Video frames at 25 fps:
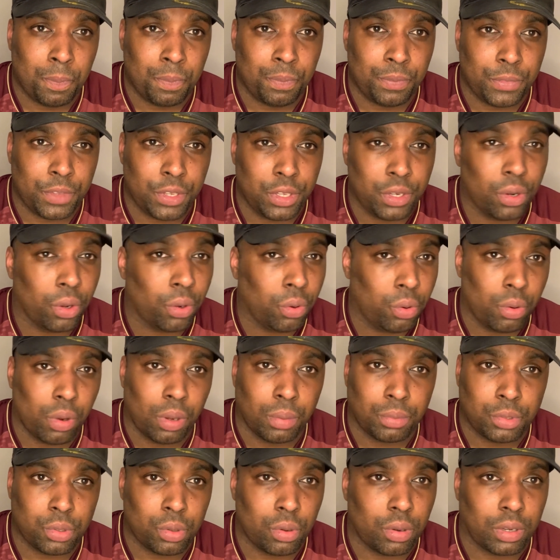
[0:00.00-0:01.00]
You know who I'm
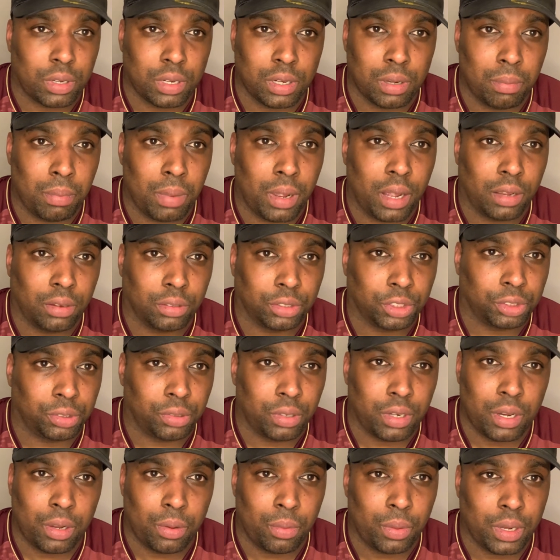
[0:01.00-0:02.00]
talking about straight
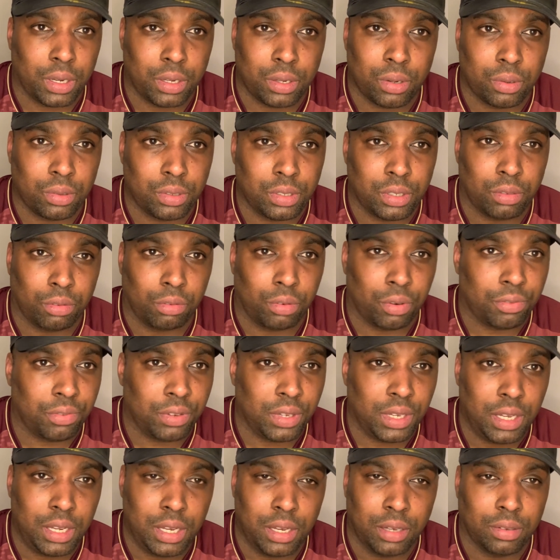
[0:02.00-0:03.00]
away, don't you?
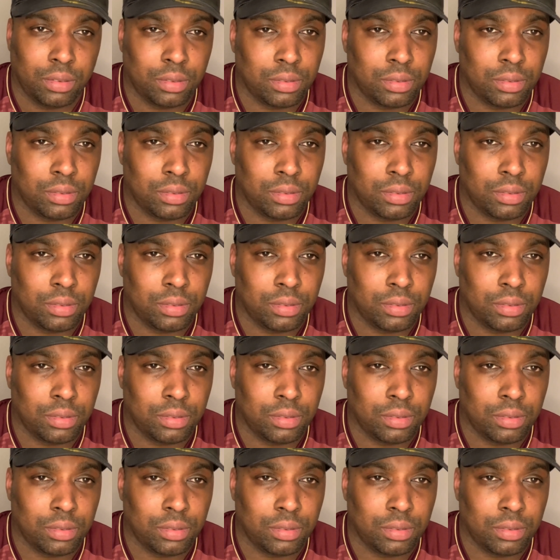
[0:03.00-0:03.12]
Raphinha.